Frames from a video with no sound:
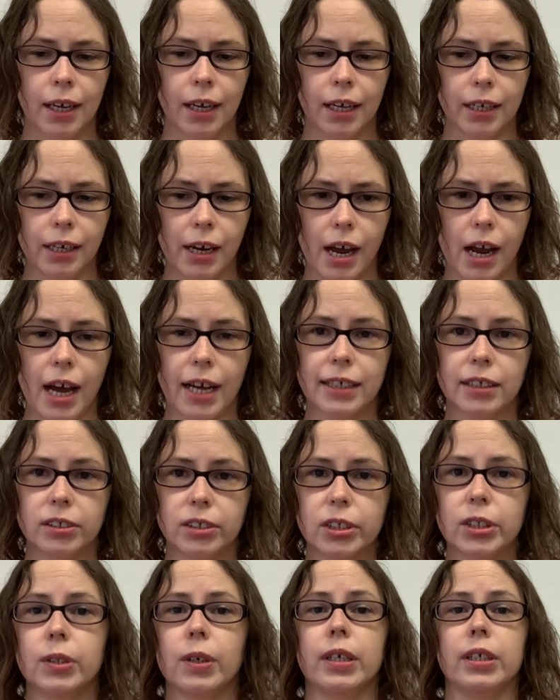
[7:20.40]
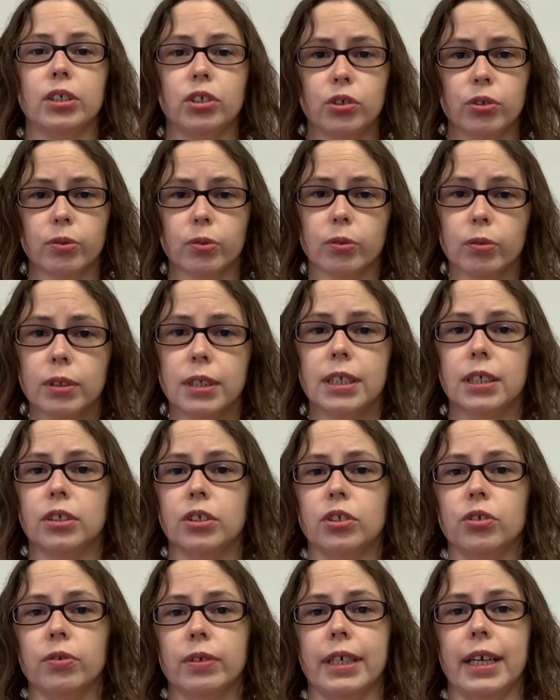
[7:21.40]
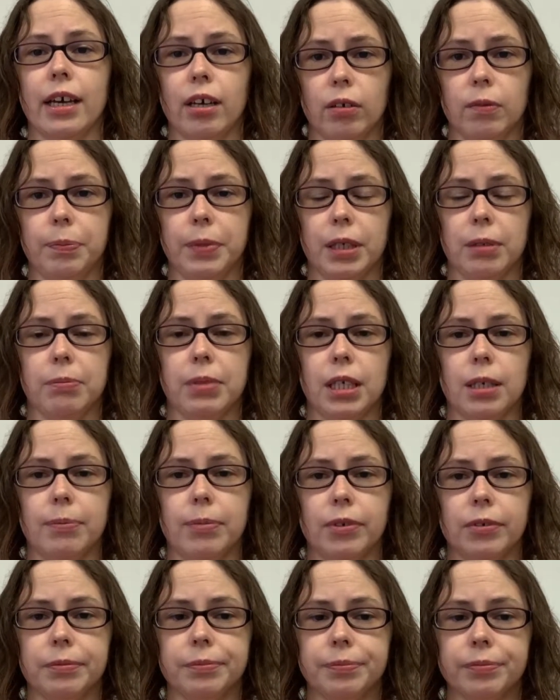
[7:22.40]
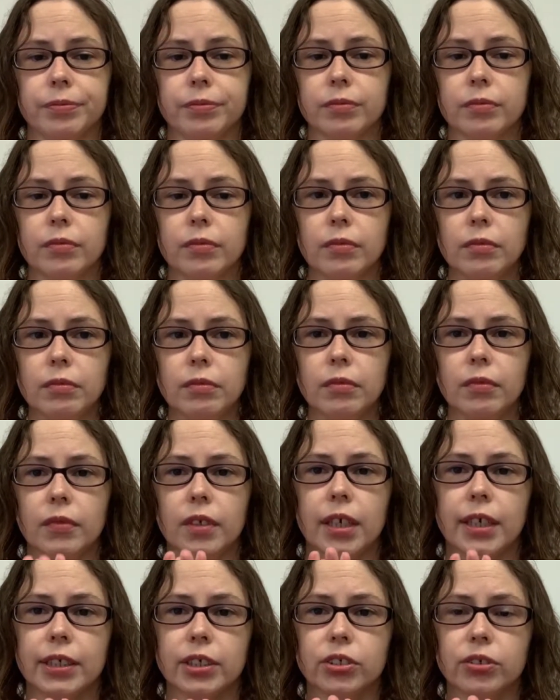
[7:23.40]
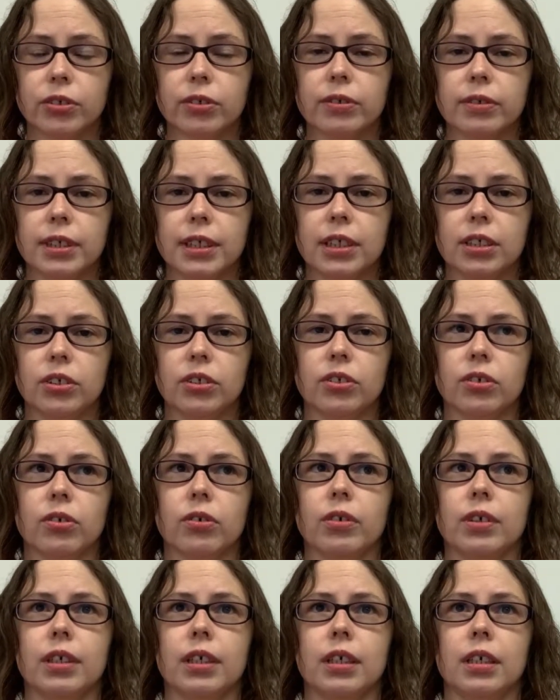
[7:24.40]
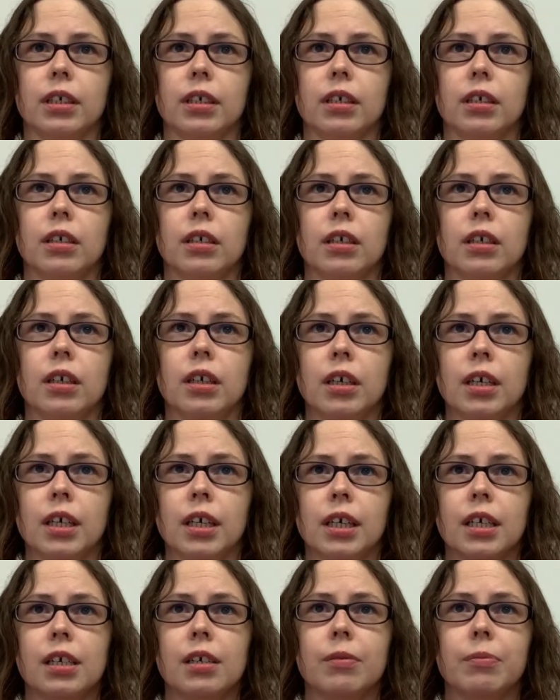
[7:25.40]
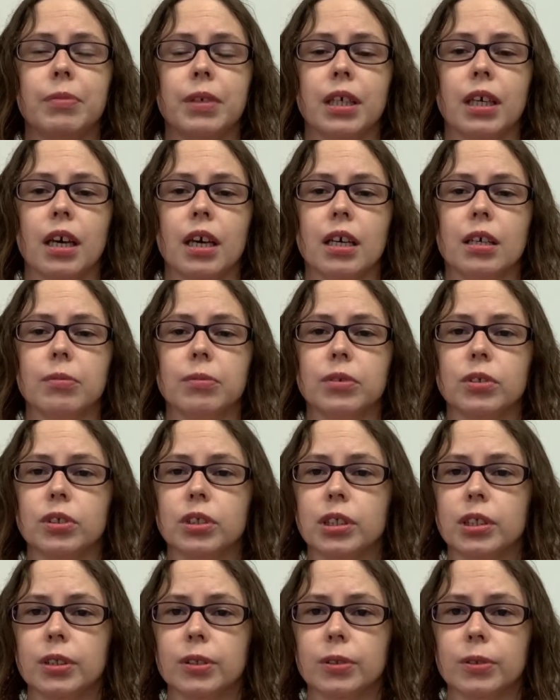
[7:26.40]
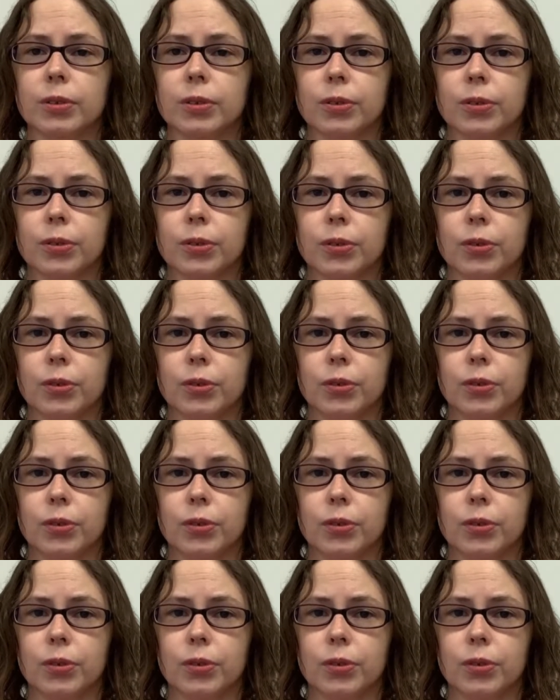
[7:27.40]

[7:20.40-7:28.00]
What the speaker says: And yeah, I do. I truly enjoy helping people. I truly enjoy being able to